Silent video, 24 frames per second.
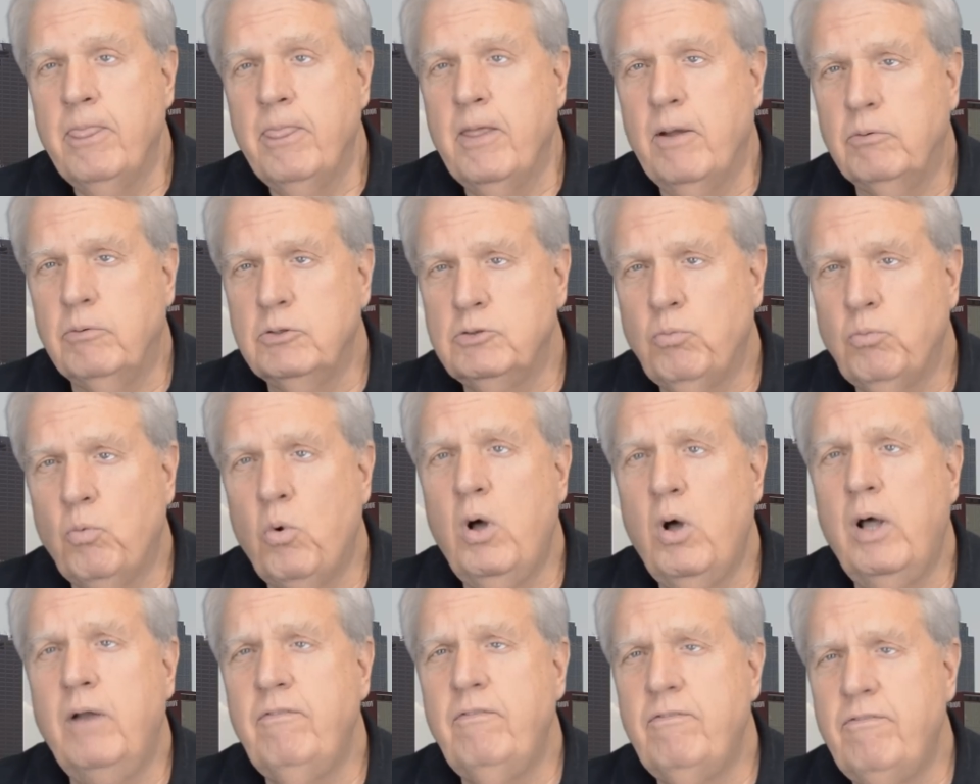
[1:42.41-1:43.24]
There was
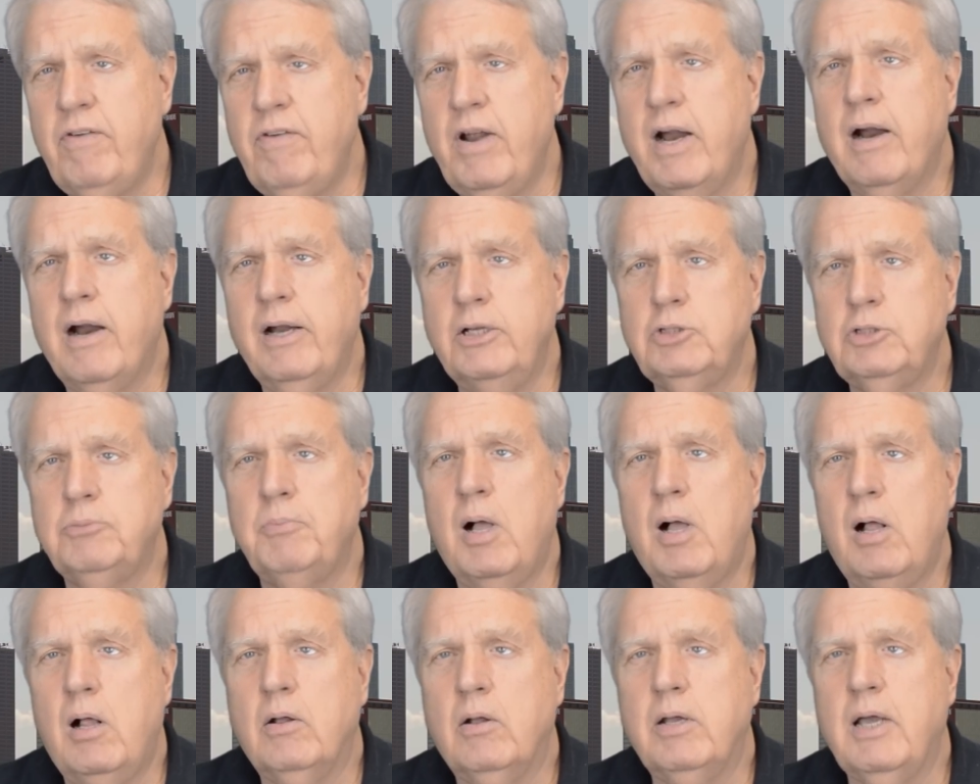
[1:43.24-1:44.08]
one very
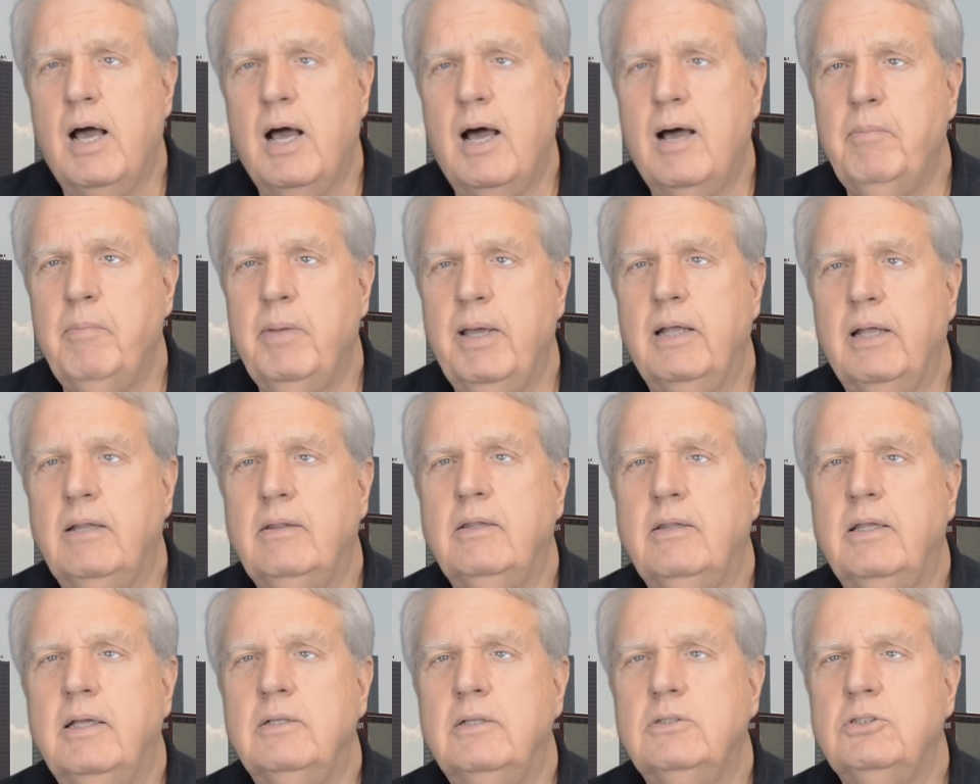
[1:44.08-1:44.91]
small
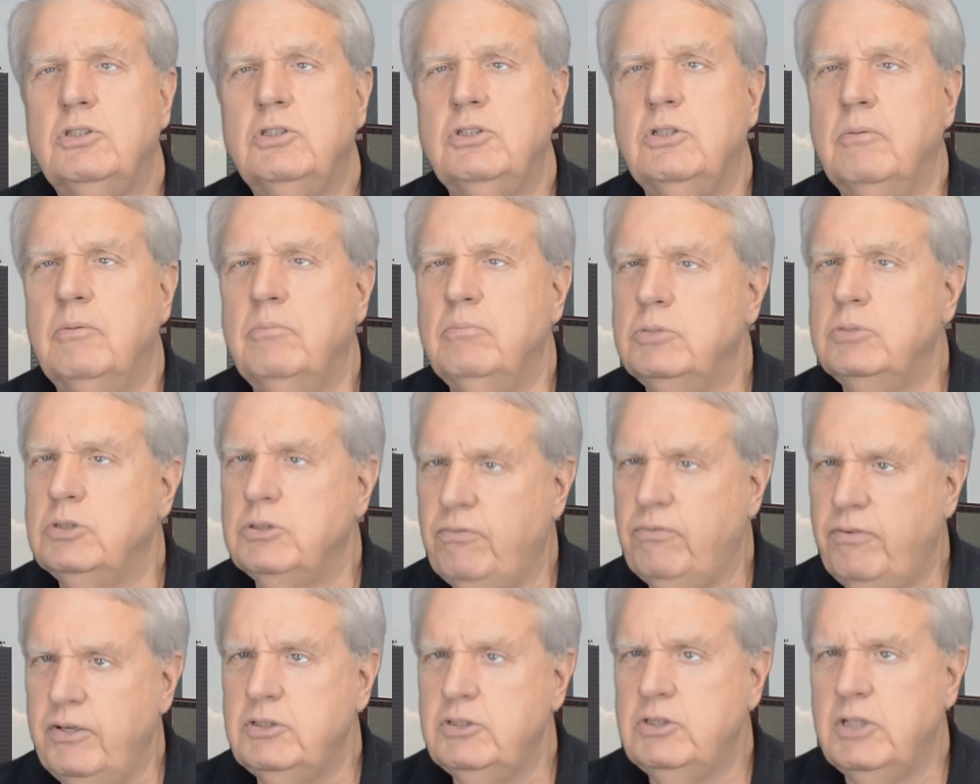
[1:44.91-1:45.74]
comment that some
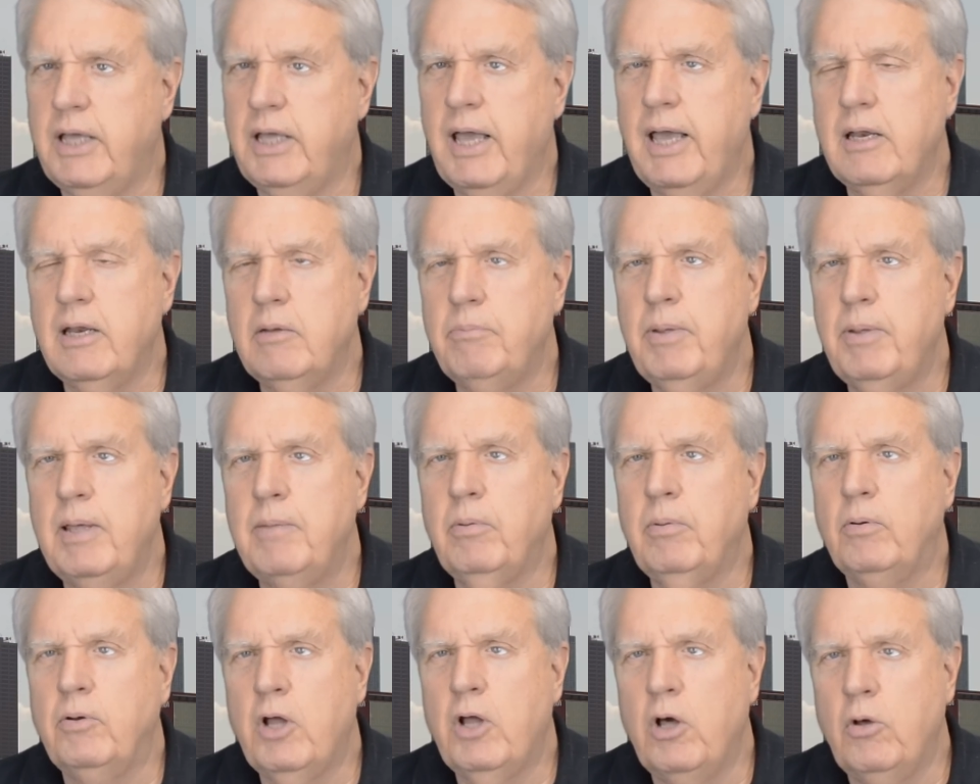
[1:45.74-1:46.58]
sophisticated
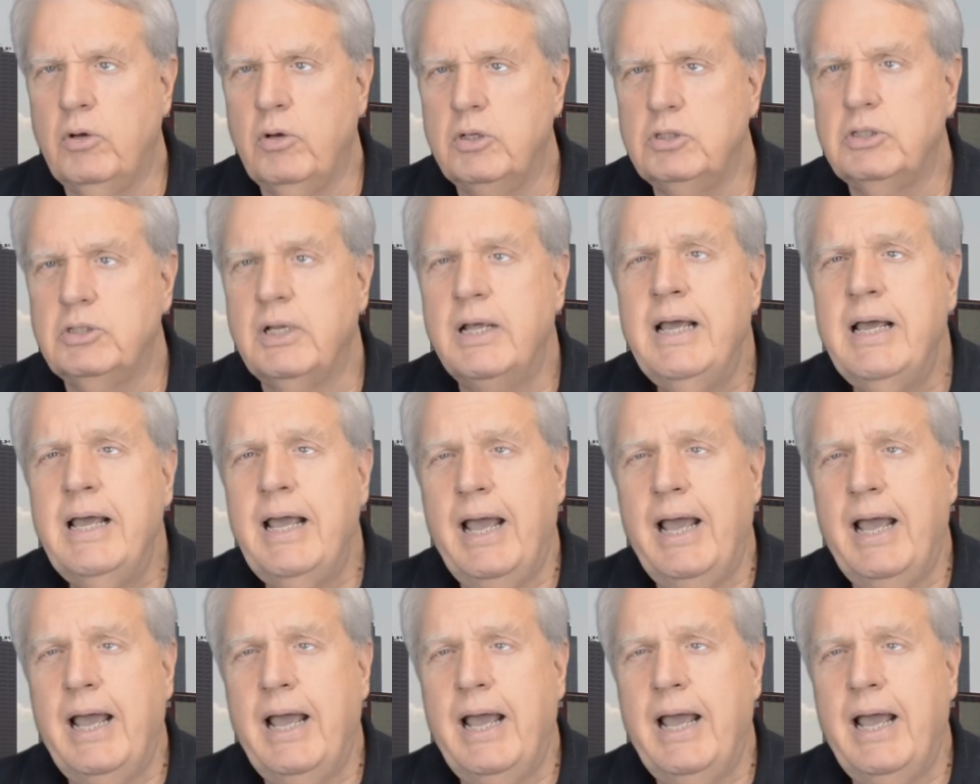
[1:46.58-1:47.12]
people noticed,